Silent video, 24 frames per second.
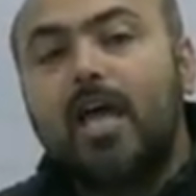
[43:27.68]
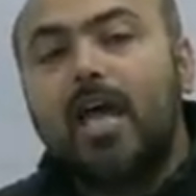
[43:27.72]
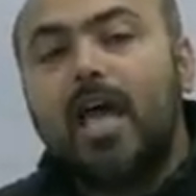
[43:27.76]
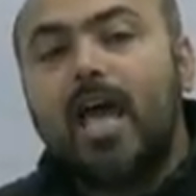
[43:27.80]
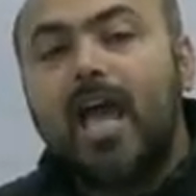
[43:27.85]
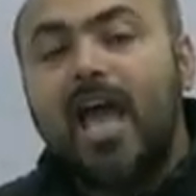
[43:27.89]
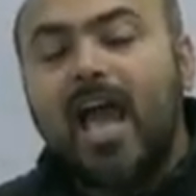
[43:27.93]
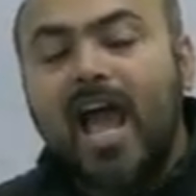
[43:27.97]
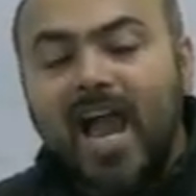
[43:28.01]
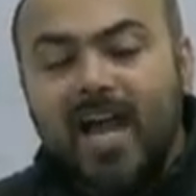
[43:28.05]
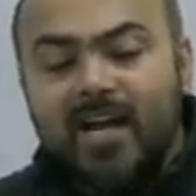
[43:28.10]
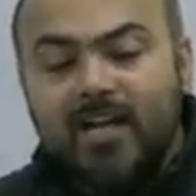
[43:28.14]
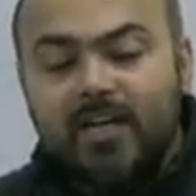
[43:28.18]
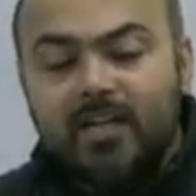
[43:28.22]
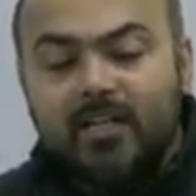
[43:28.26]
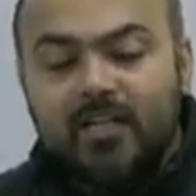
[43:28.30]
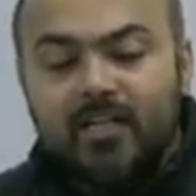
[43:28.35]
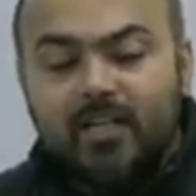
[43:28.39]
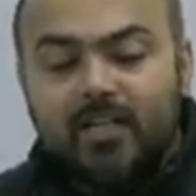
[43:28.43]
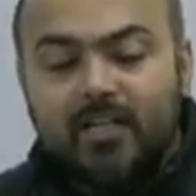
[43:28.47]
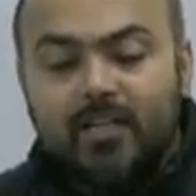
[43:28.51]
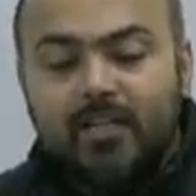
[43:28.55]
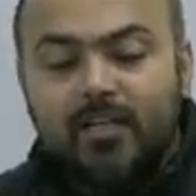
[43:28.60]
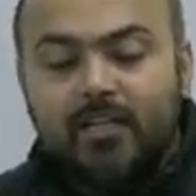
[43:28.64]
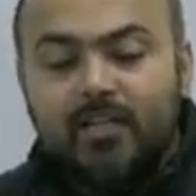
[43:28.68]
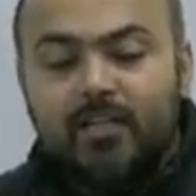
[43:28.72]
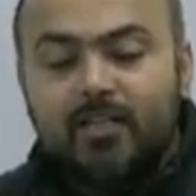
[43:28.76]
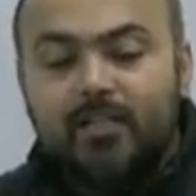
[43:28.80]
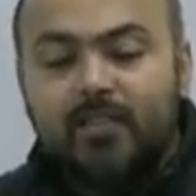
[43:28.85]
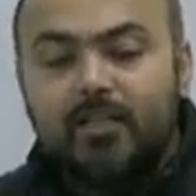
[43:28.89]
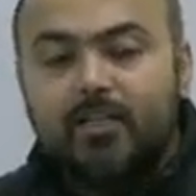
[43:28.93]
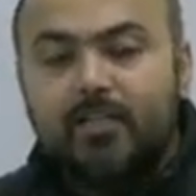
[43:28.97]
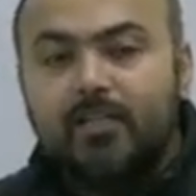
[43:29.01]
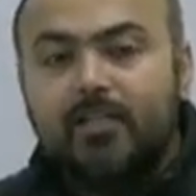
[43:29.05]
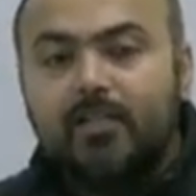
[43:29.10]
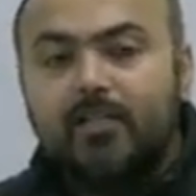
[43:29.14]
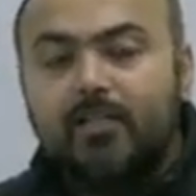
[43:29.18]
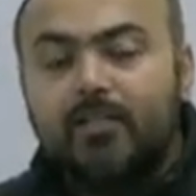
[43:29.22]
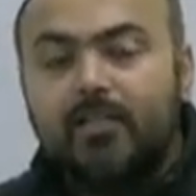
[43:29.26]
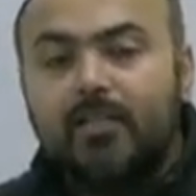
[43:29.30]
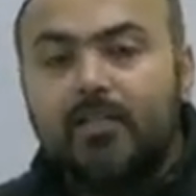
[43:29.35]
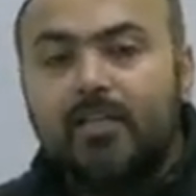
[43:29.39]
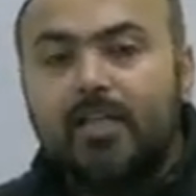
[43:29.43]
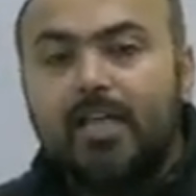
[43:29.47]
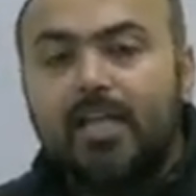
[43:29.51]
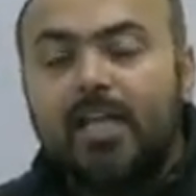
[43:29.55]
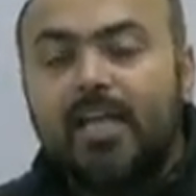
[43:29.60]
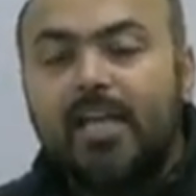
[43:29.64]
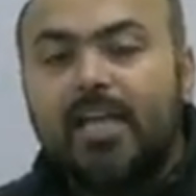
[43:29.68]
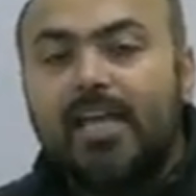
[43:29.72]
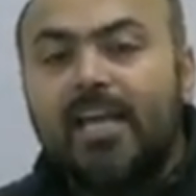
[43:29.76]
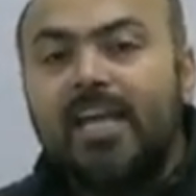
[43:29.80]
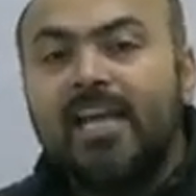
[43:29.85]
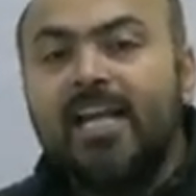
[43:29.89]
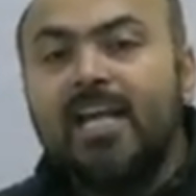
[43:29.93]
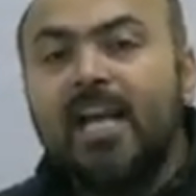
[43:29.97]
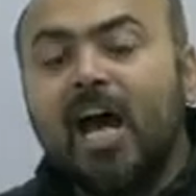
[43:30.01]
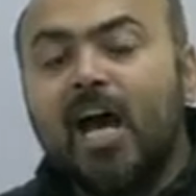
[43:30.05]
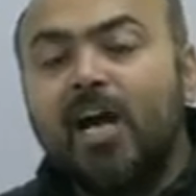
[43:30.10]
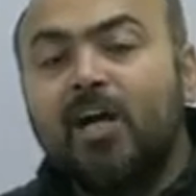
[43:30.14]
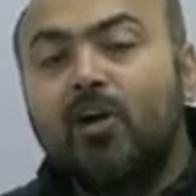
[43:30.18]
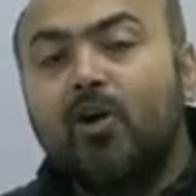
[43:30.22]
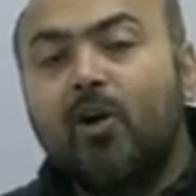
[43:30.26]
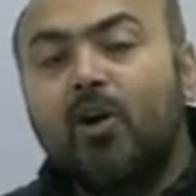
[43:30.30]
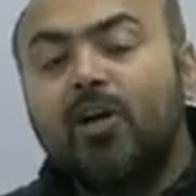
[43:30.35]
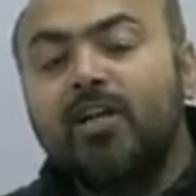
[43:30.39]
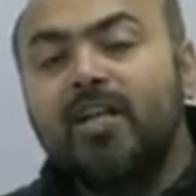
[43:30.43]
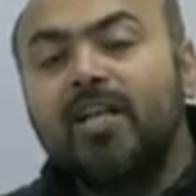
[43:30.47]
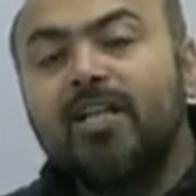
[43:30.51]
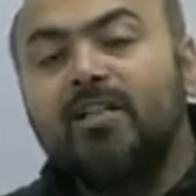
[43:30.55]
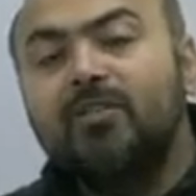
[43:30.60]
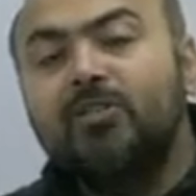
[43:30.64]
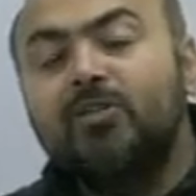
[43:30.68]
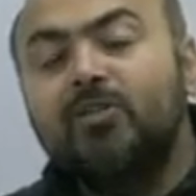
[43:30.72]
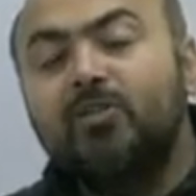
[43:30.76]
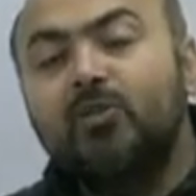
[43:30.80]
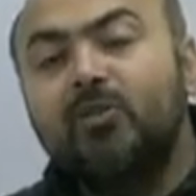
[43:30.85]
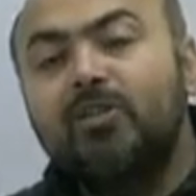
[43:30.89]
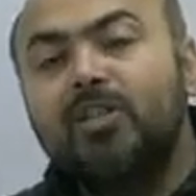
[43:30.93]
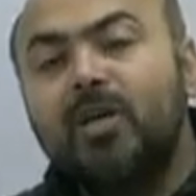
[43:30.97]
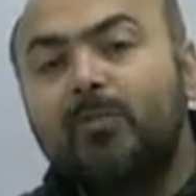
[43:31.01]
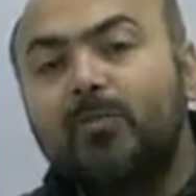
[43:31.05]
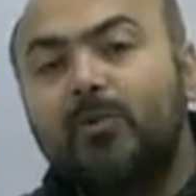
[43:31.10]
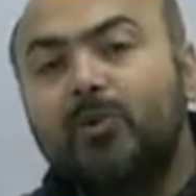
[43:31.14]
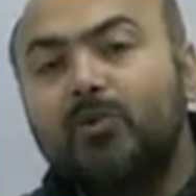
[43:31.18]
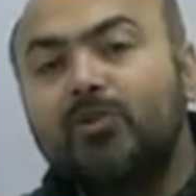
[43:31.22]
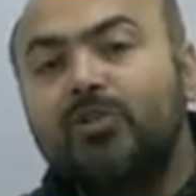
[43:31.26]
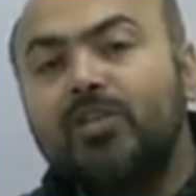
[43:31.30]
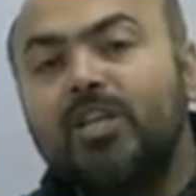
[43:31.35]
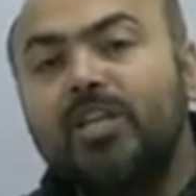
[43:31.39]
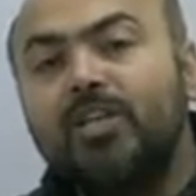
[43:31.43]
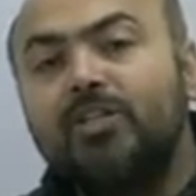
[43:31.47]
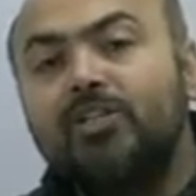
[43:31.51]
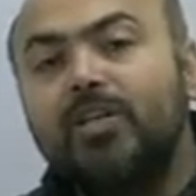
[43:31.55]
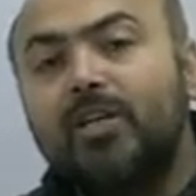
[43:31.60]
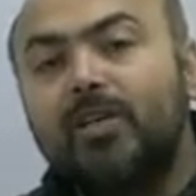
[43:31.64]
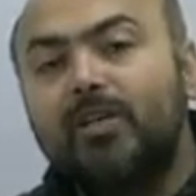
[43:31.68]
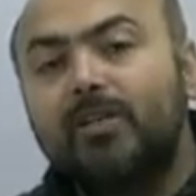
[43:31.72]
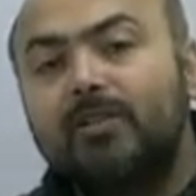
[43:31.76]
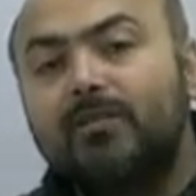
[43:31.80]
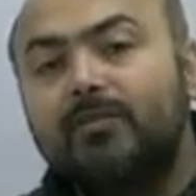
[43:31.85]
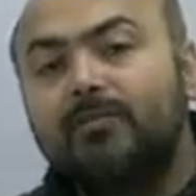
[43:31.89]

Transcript: and in accordance to the procedure